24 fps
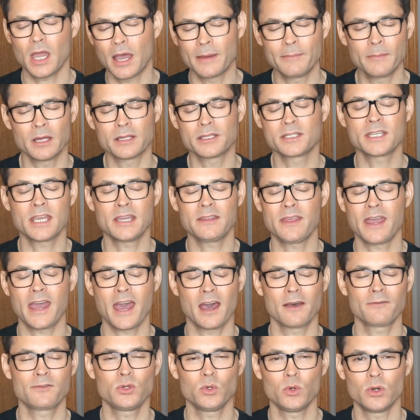I'm not saying they
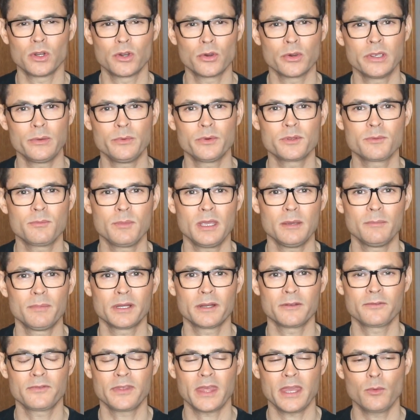have to agree with me, but
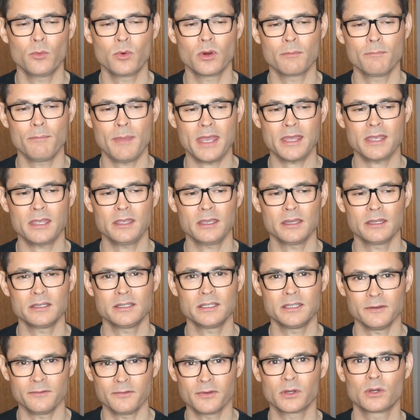if they were making it
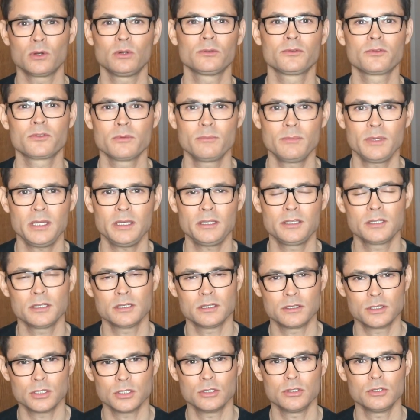difficult for me to
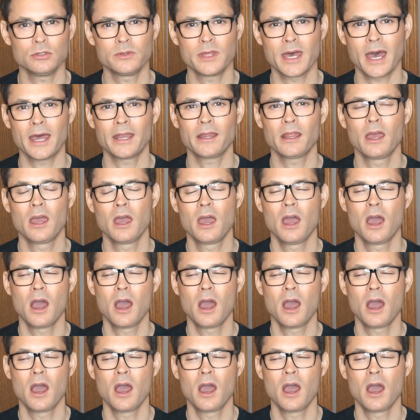do that,